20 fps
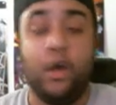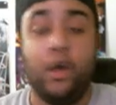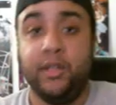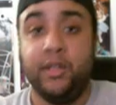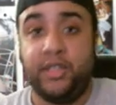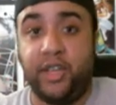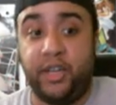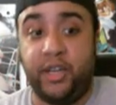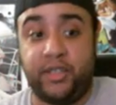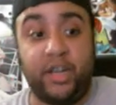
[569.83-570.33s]

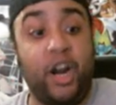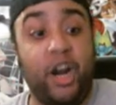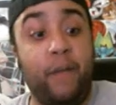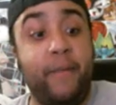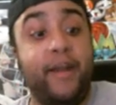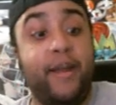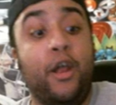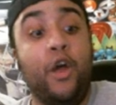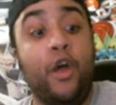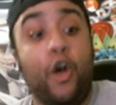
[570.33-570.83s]
to
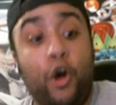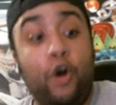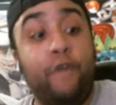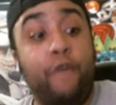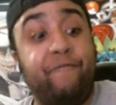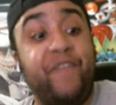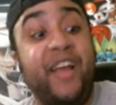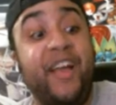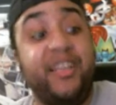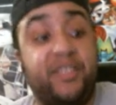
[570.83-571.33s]
determine who
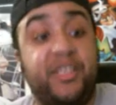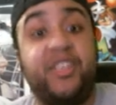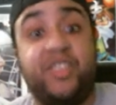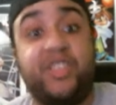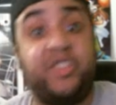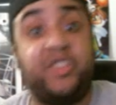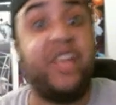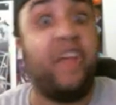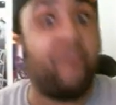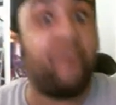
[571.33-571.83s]
faces
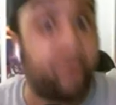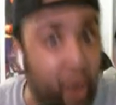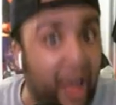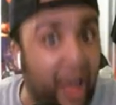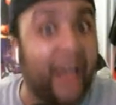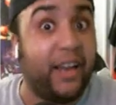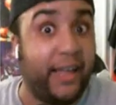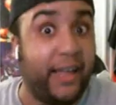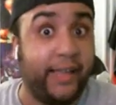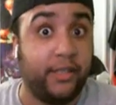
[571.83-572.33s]
Seth
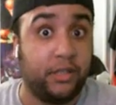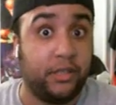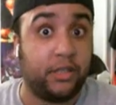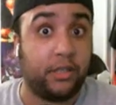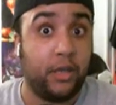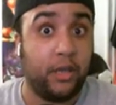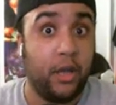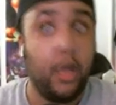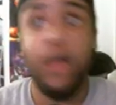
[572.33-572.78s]
Rollins